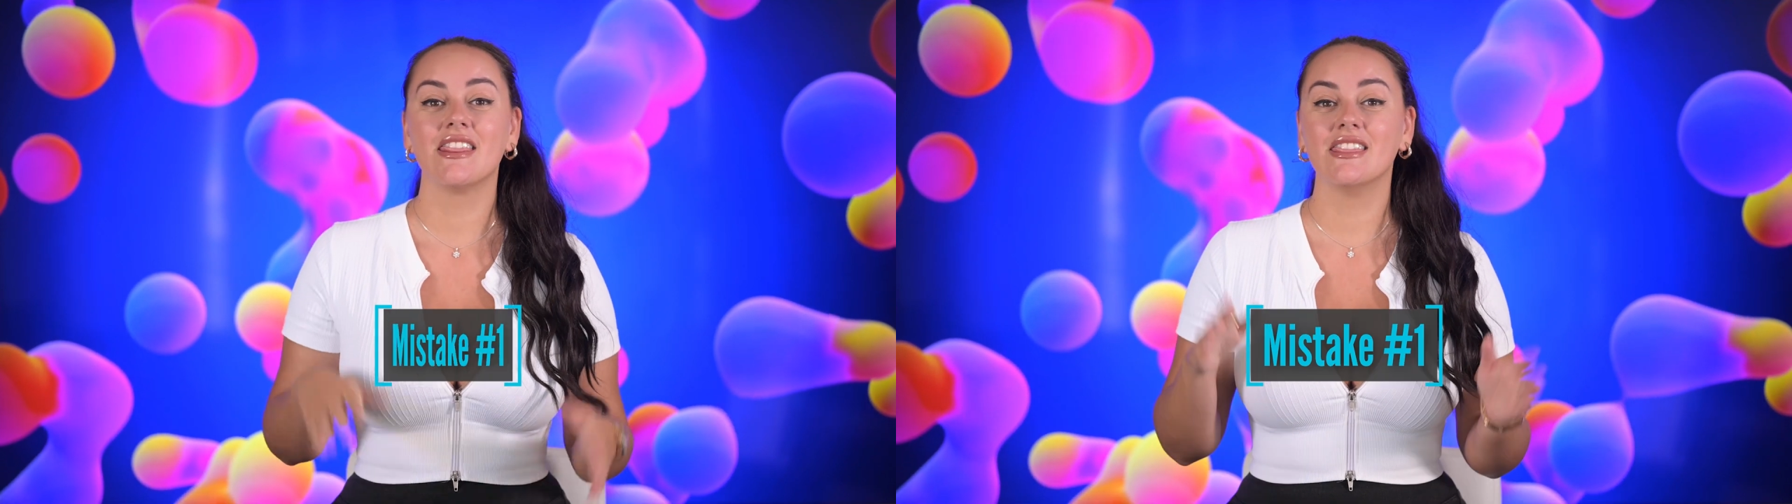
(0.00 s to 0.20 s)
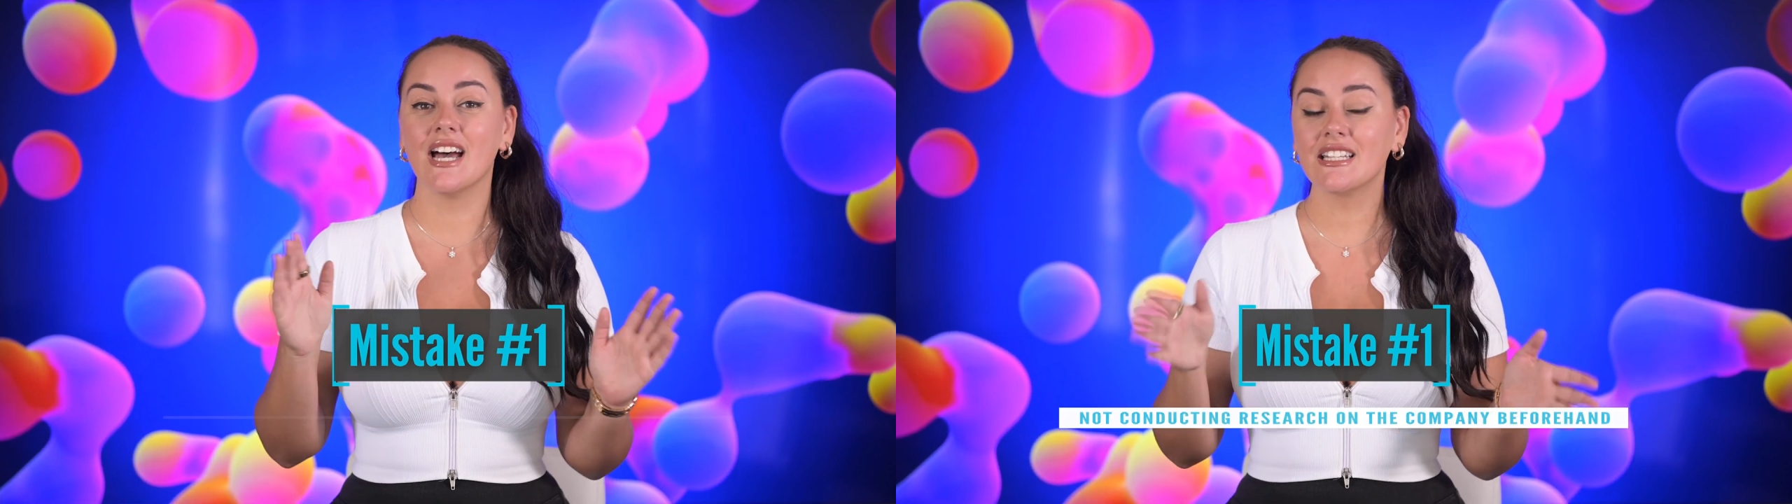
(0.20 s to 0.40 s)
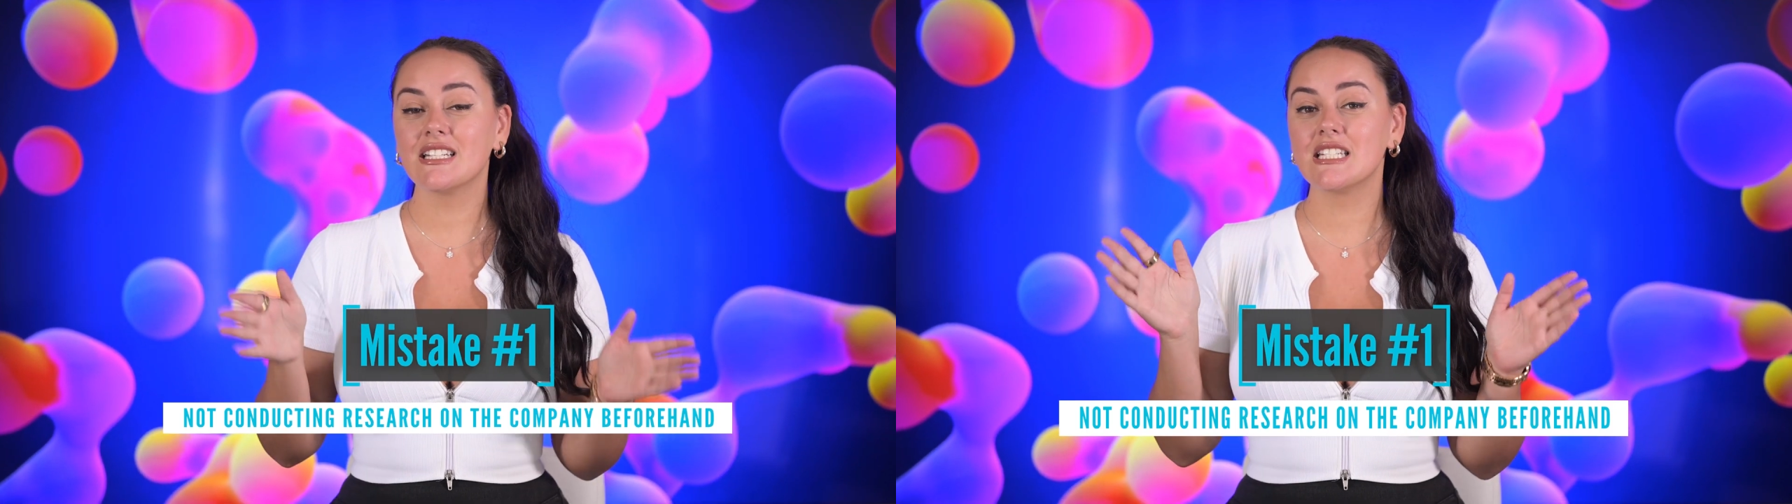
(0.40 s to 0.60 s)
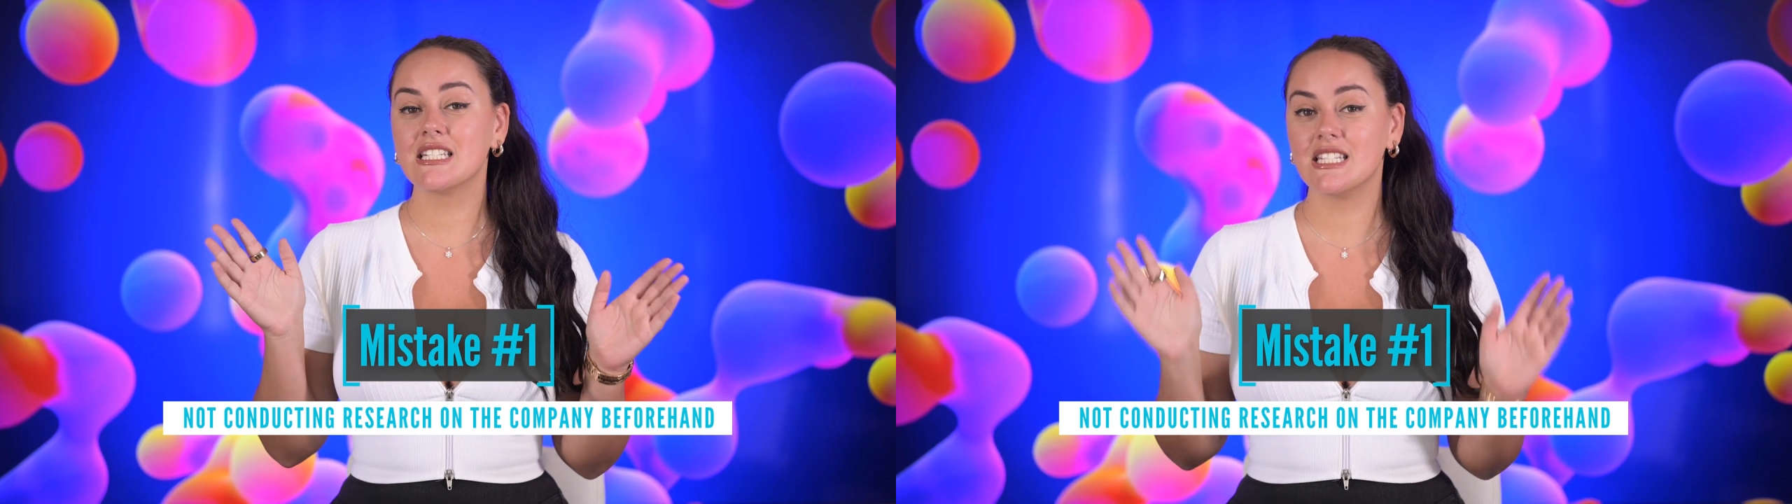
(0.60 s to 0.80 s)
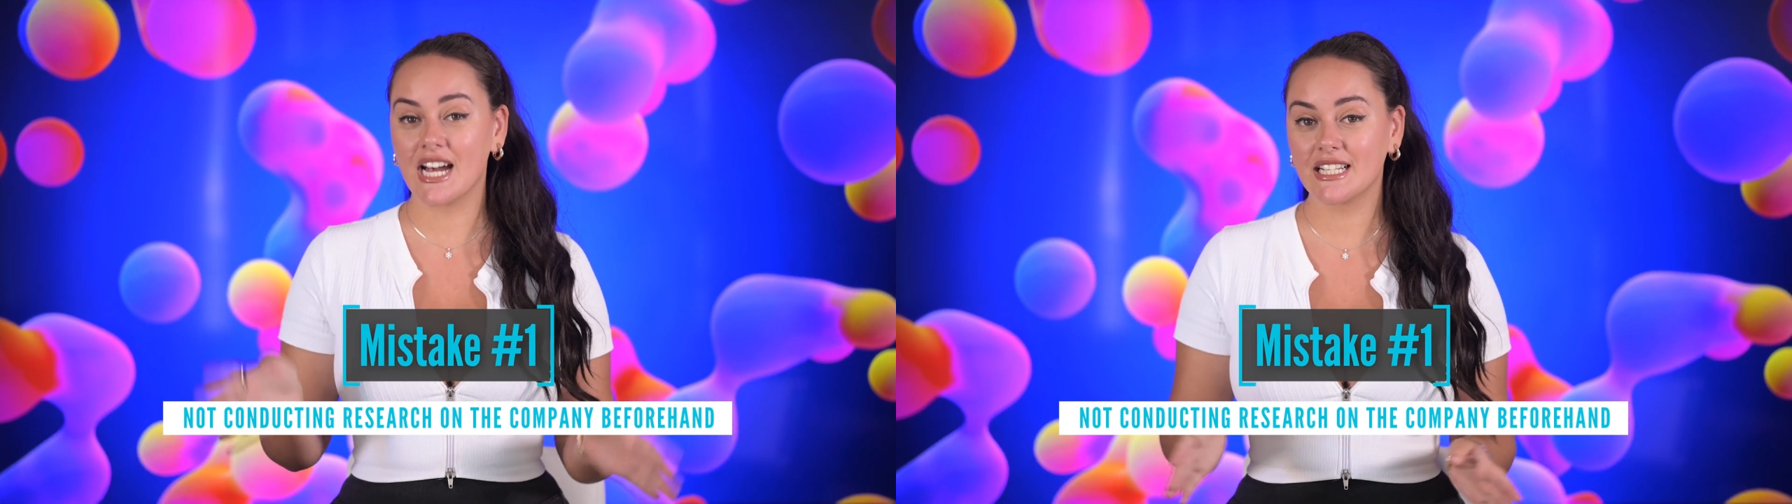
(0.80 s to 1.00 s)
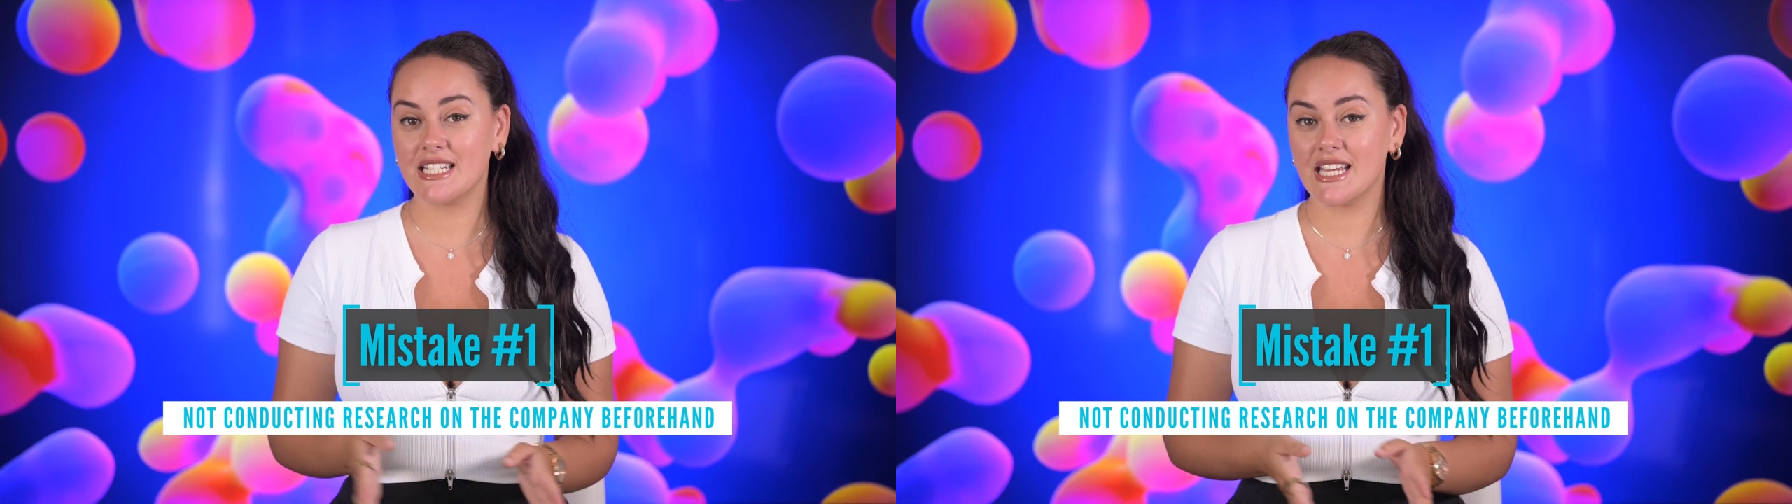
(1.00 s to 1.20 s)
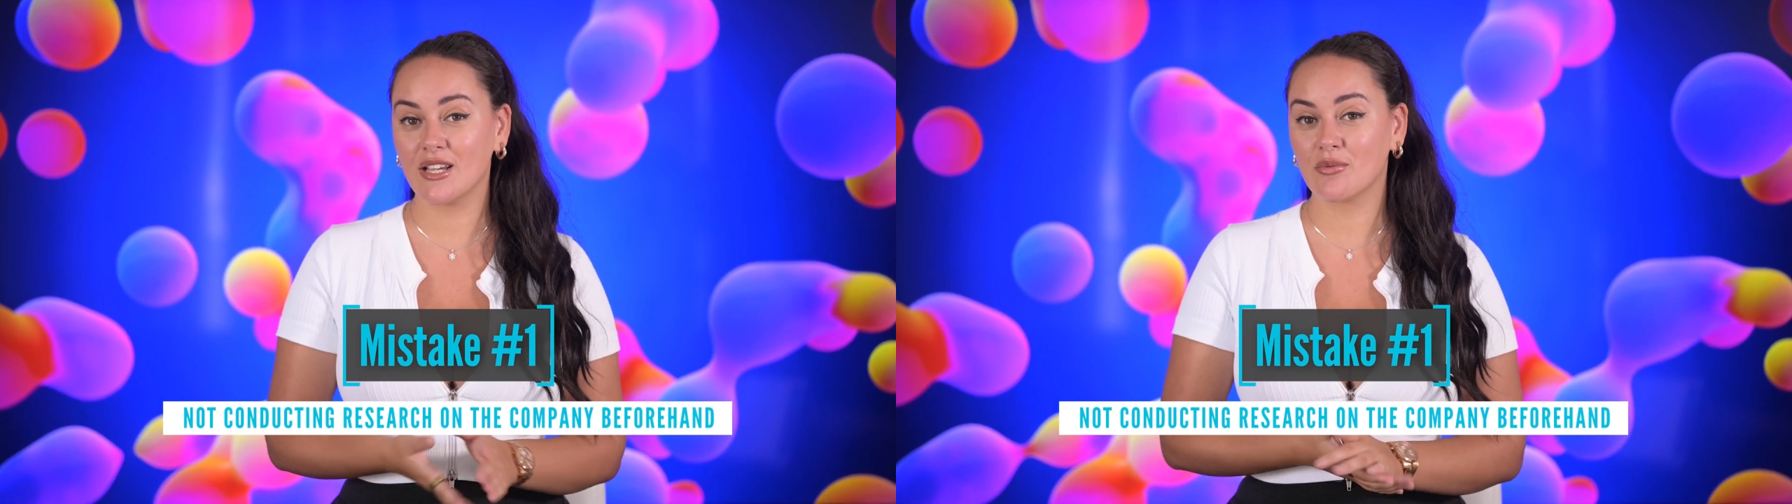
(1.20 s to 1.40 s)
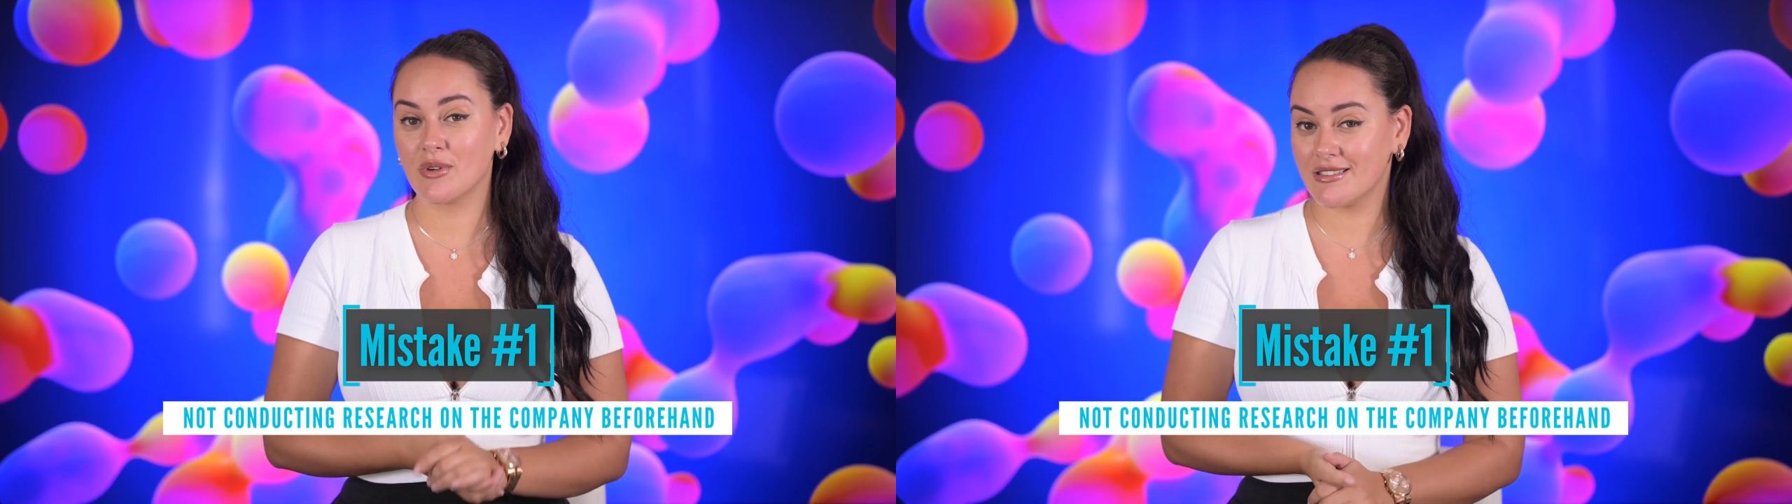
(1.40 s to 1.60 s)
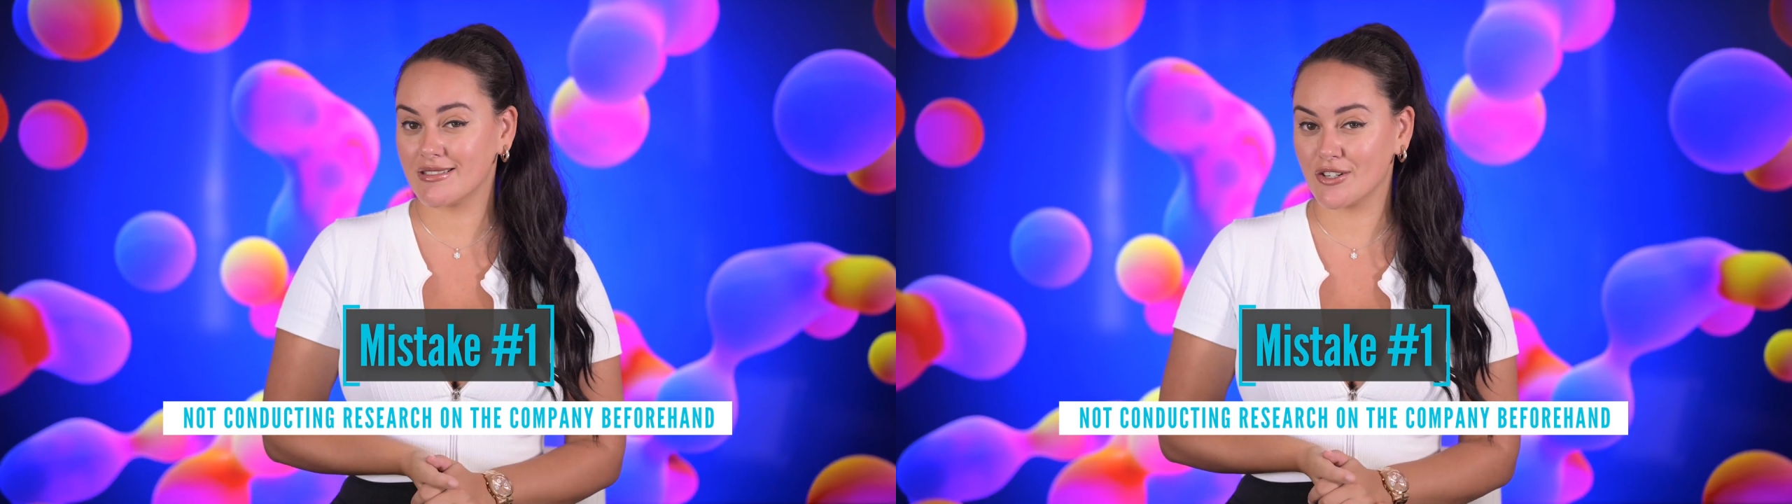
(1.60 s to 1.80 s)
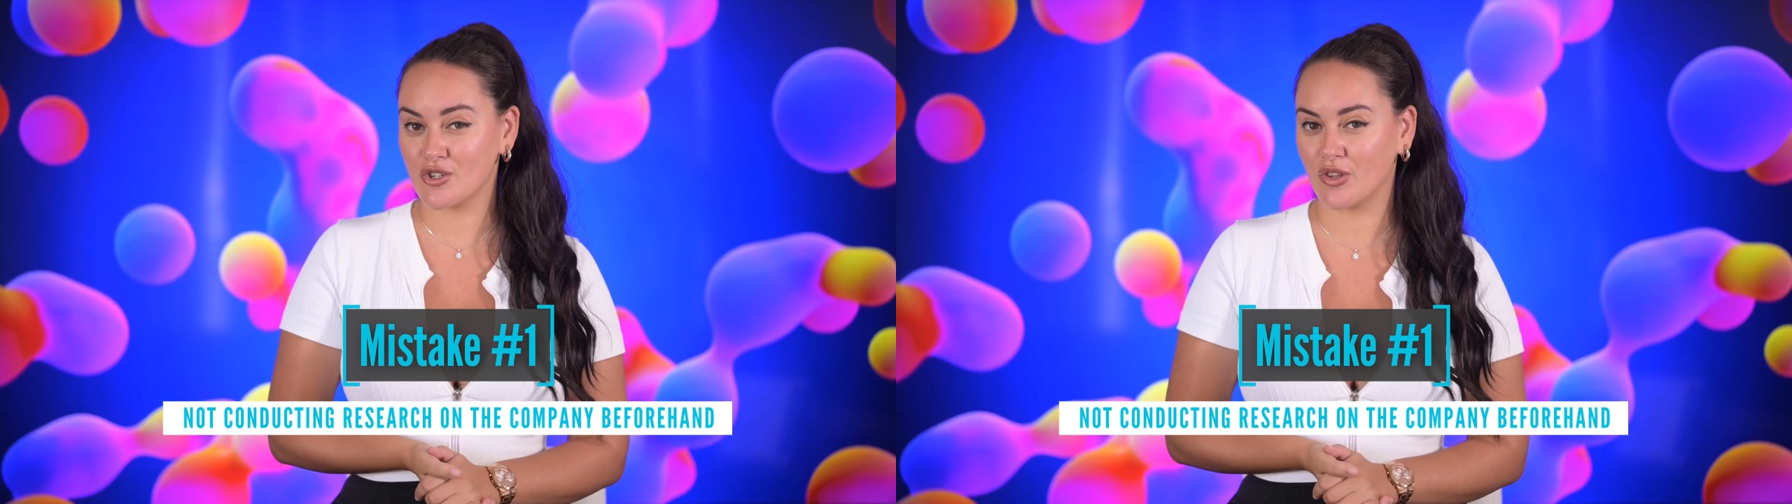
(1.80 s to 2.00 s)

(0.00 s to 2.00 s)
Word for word: not conducting research